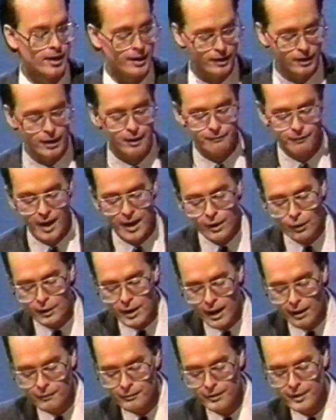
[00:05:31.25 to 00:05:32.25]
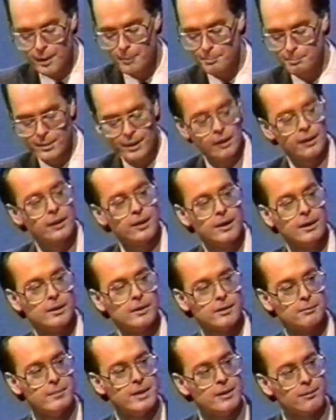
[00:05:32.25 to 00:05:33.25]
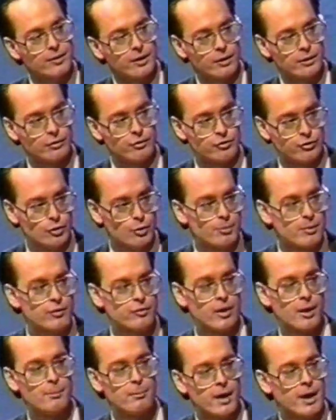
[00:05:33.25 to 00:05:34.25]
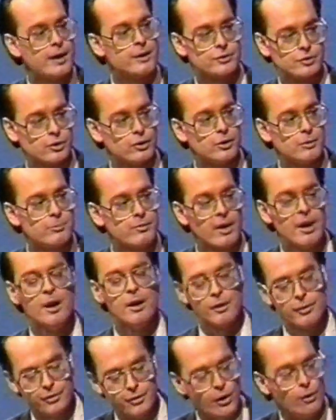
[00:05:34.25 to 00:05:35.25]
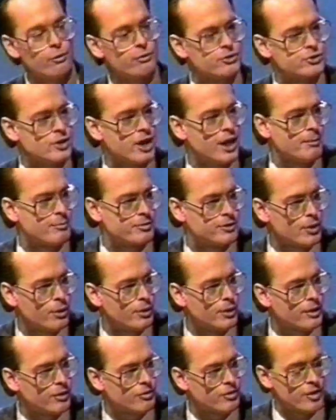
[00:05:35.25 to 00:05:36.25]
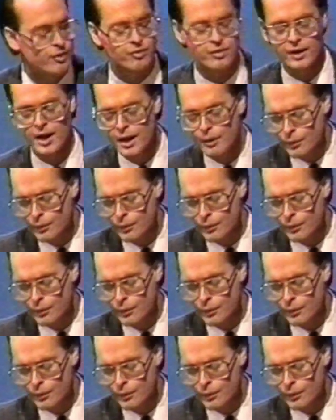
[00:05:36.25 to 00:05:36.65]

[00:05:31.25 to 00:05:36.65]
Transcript: And if I don't have the ability to meet the consumers on my terms, those jobs don't exist.